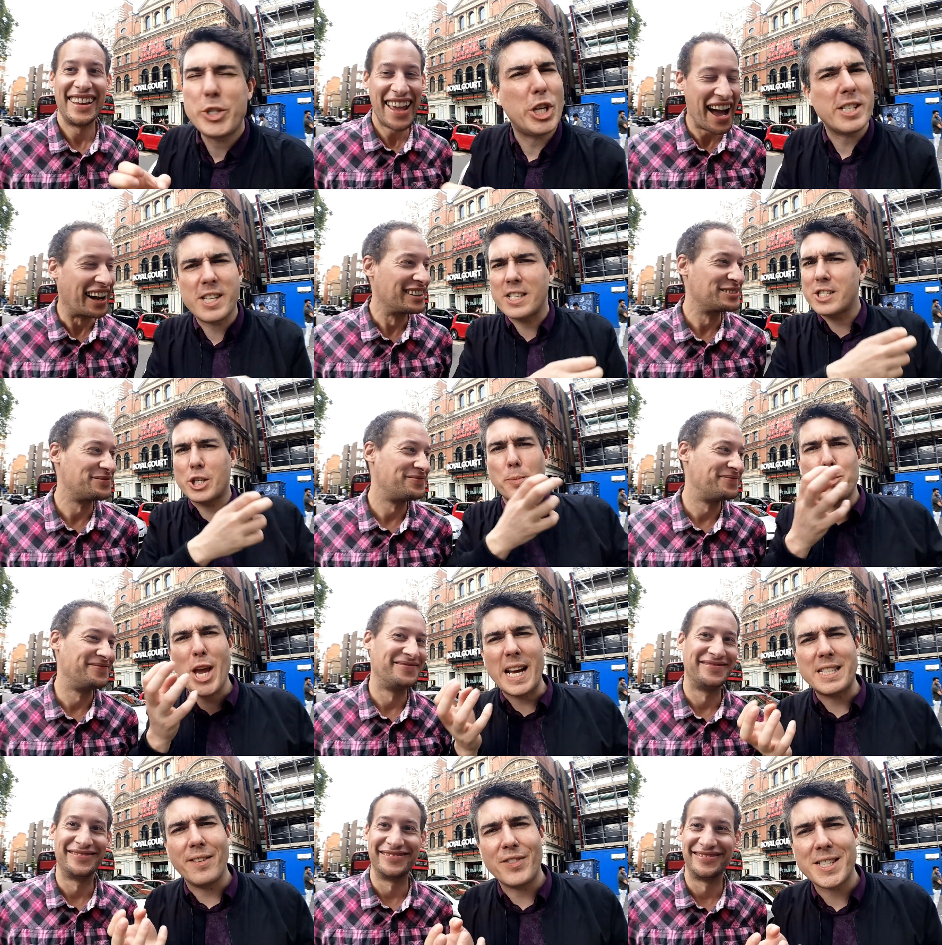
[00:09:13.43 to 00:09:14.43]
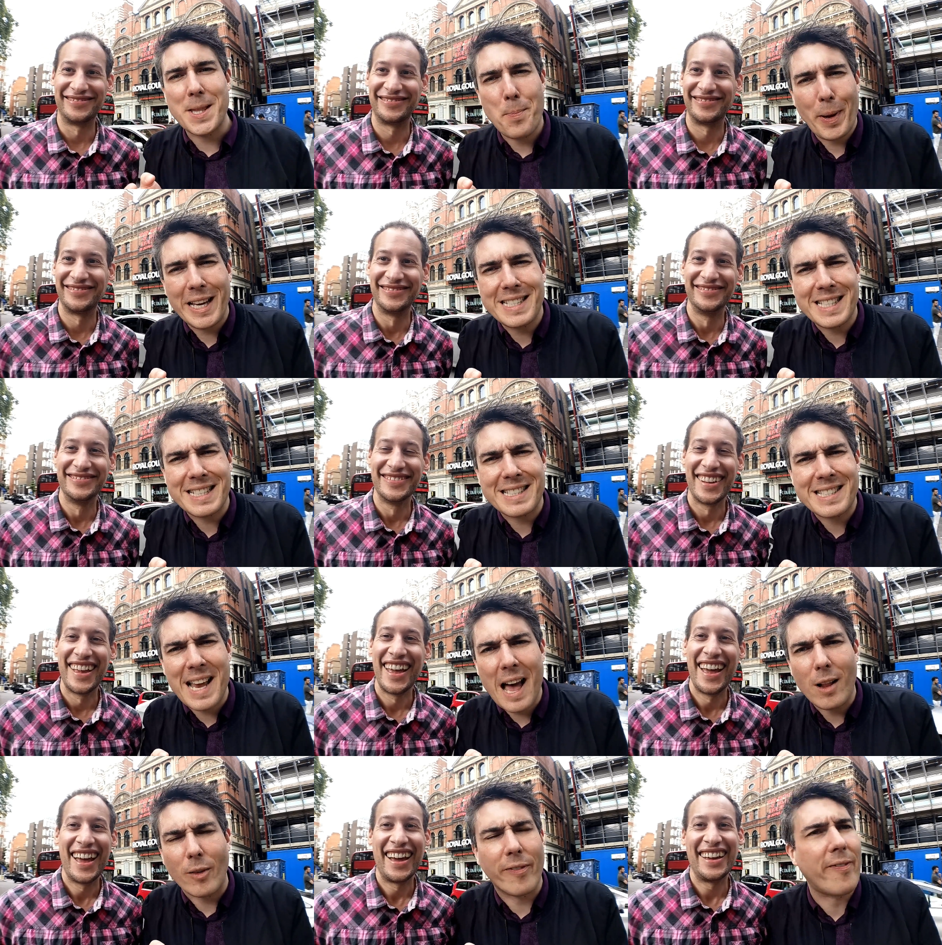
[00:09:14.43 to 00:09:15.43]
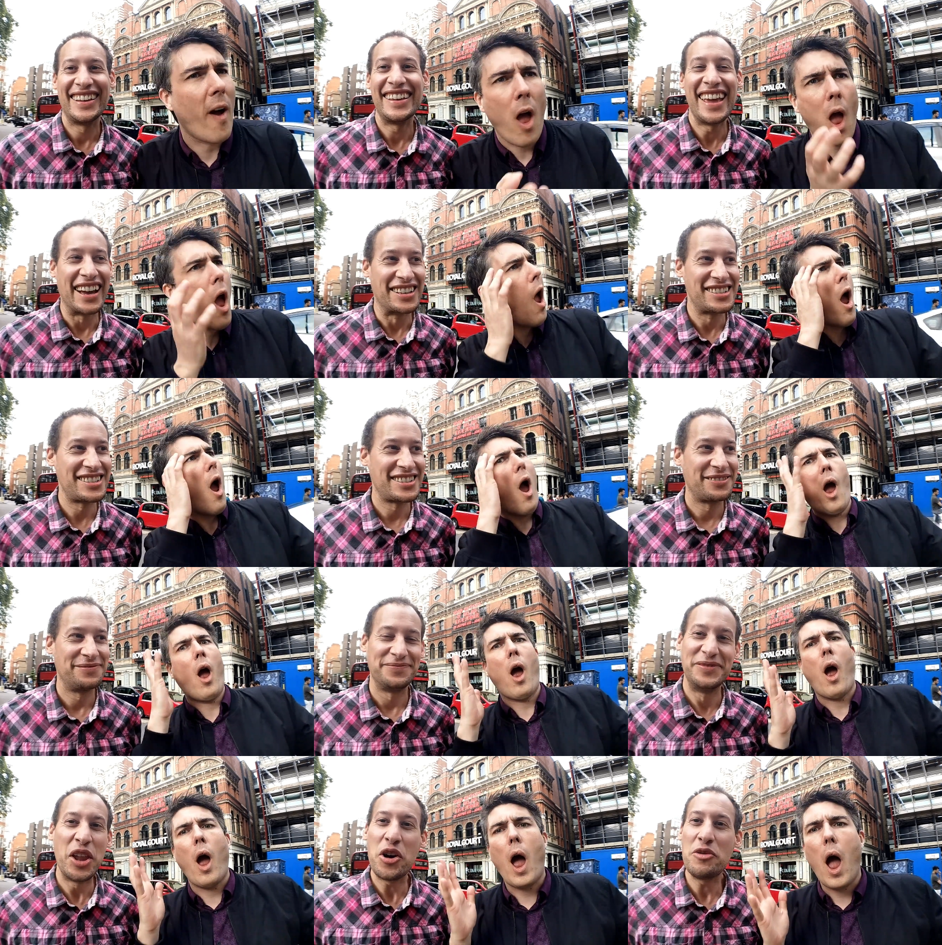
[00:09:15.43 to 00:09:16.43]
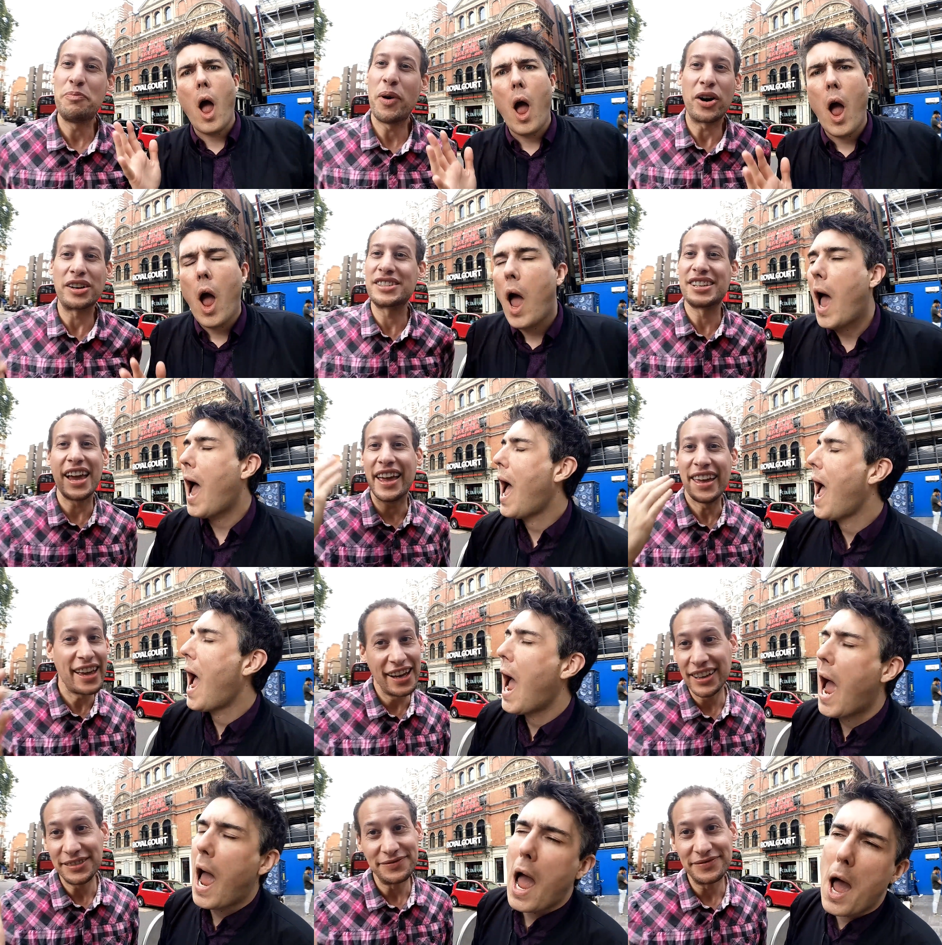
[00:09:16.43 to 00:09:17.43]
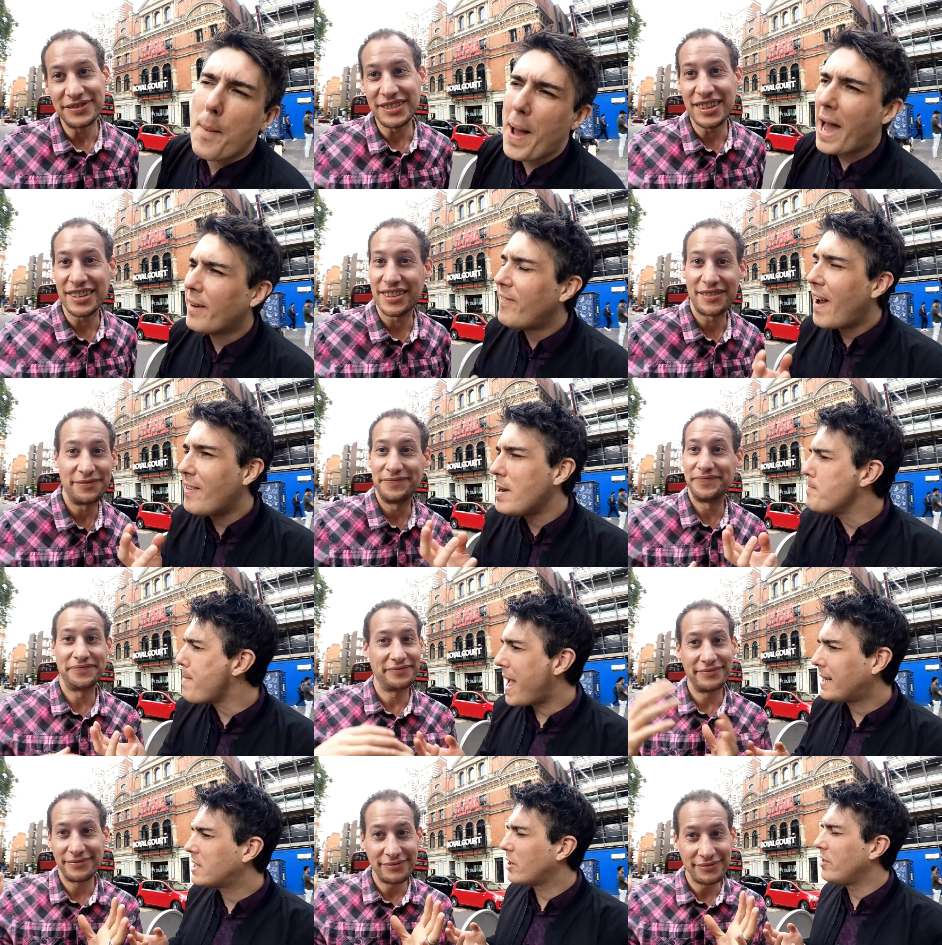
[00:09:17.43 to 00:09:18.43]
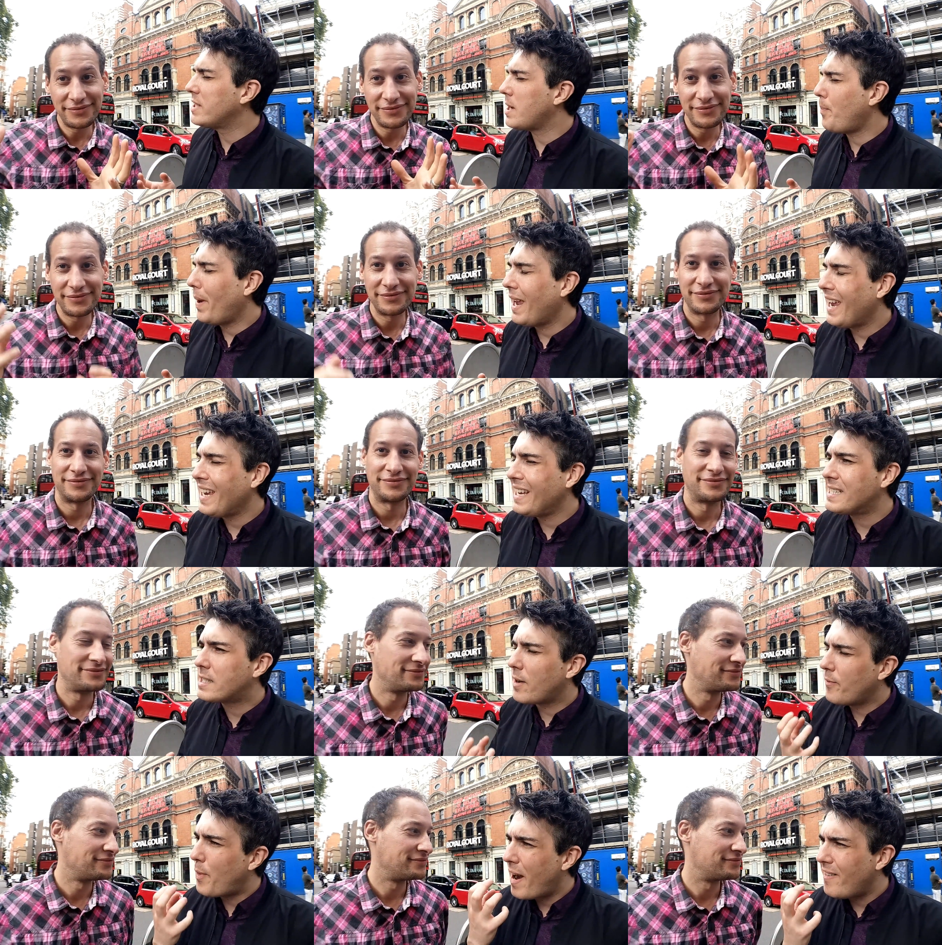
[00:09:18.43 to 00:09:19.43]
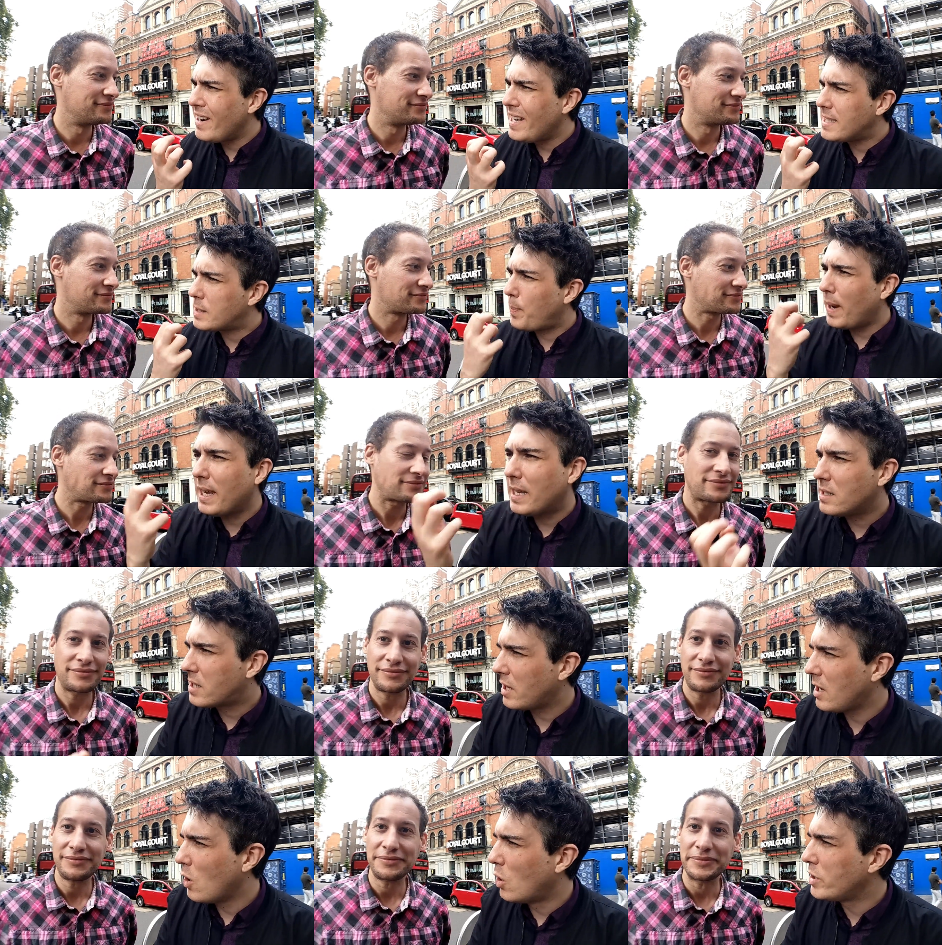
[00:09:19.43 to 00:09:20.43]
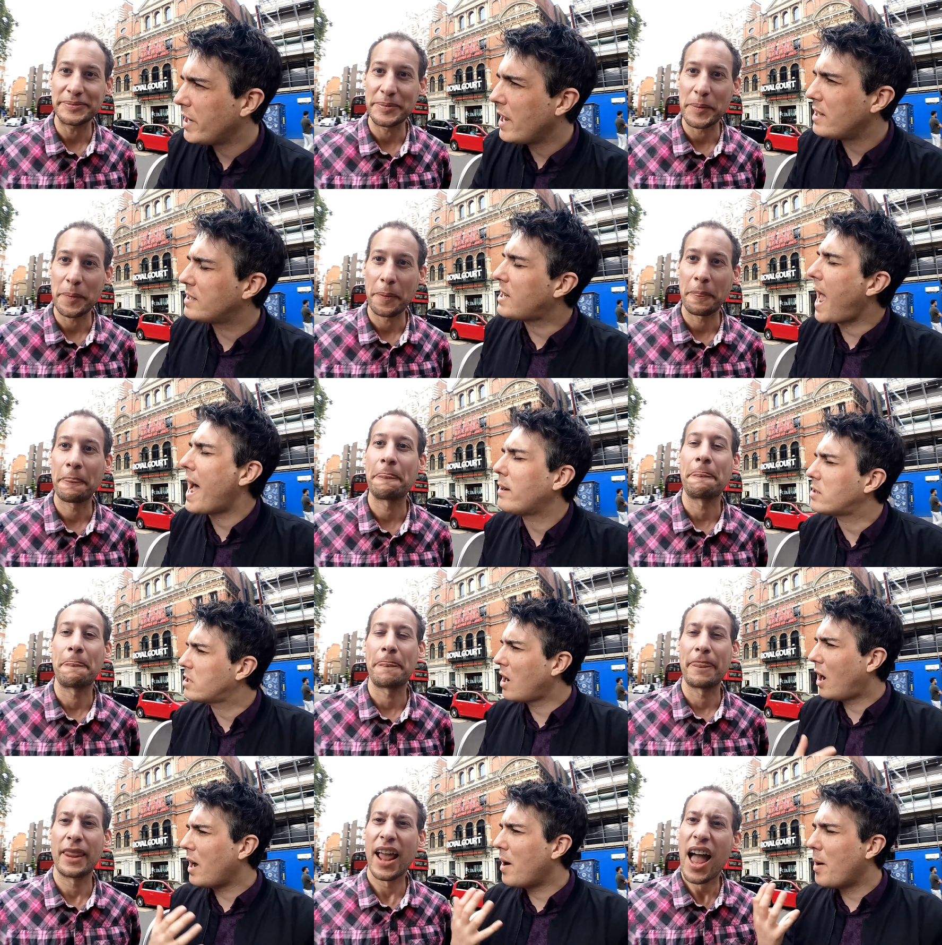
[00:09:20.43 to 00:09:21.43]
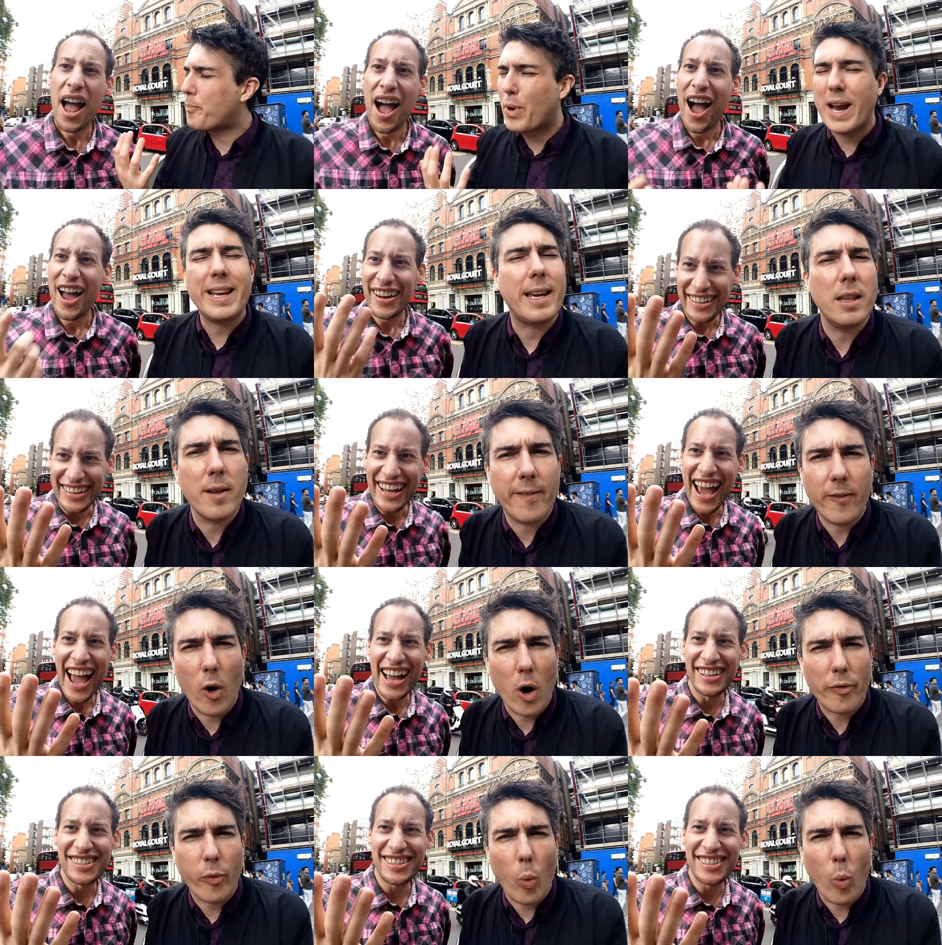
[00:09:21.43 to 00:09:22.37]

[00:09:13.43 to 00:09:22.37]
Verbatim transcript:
Speaker 1: which yeah. is as subjective as the piece itself. Yes. No box set here. Um, and very meta as a piece, very speaking to the audience, outside, uh, breaking the yes.